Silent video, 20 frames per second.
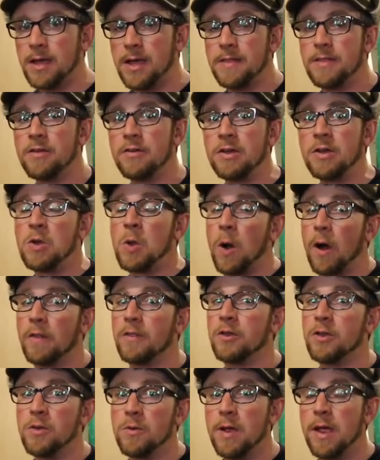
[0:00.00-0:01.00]
and they're in
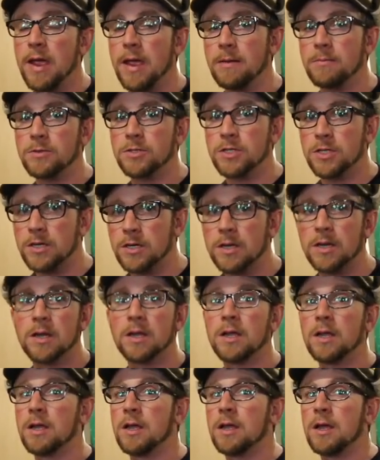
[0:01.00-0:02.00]
northern New Hampshire
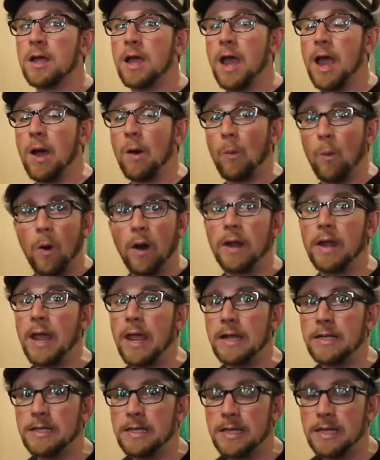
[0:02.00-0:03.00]
at
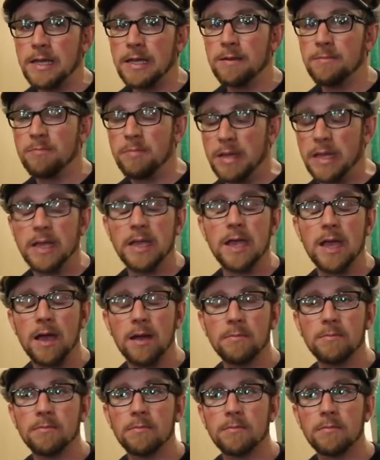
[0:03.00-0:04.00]
1:18
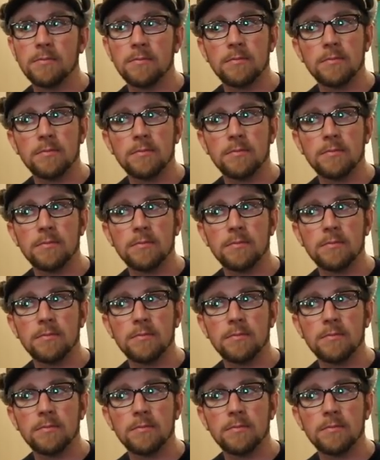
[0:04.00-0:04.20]
p.m.?